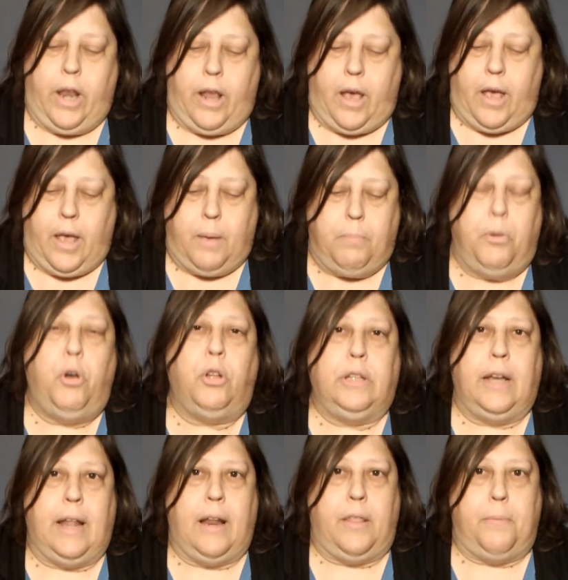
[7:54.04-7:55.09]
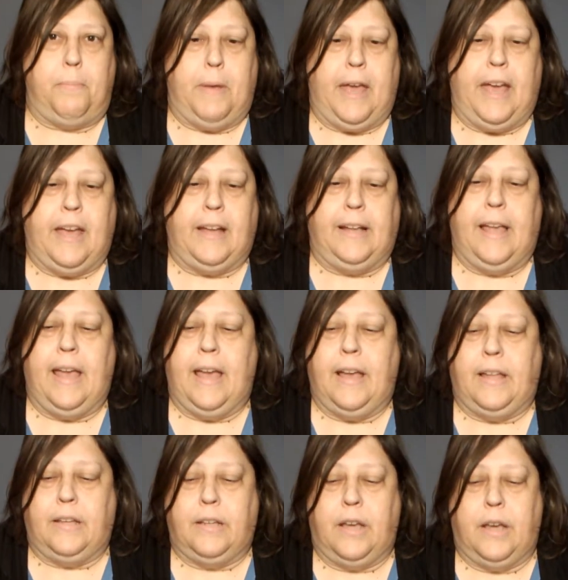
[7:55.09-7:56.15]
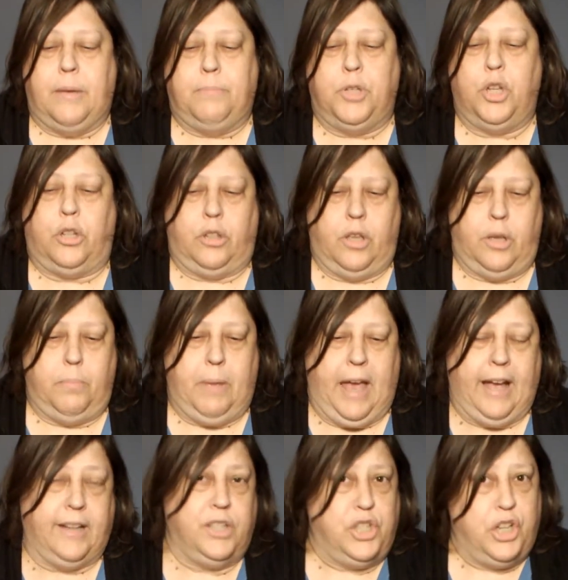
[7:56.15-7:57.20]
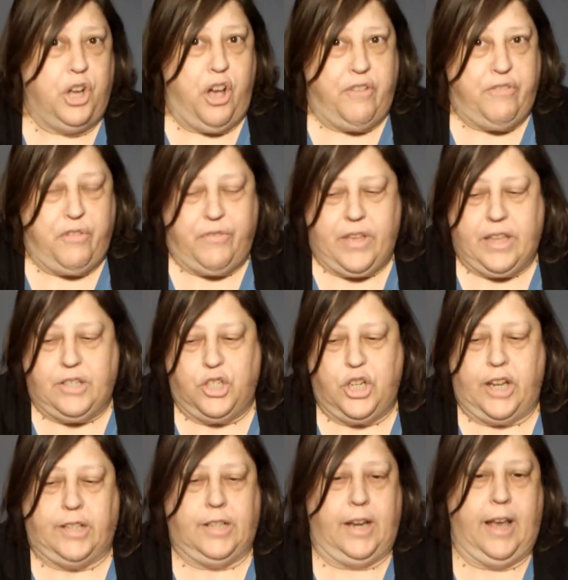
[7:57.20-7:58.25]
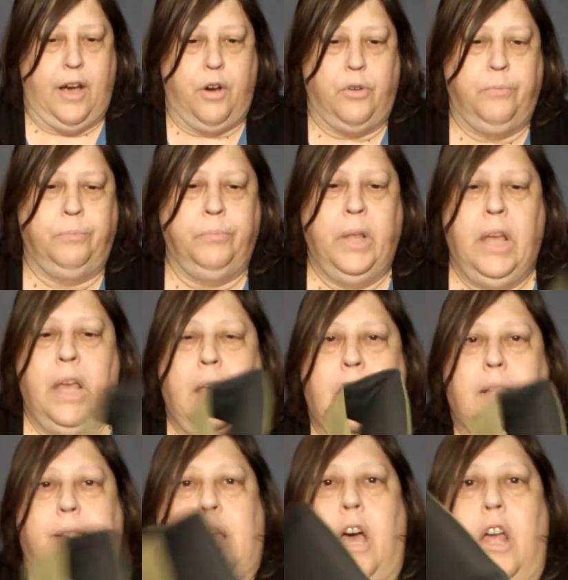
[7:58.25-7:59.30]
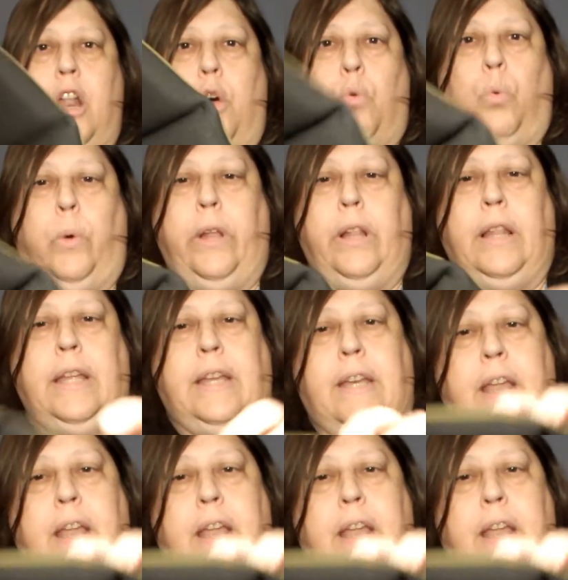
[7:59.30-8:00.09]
I pulled it out of the bag and took the packaging off of it and checked it out. It's got a really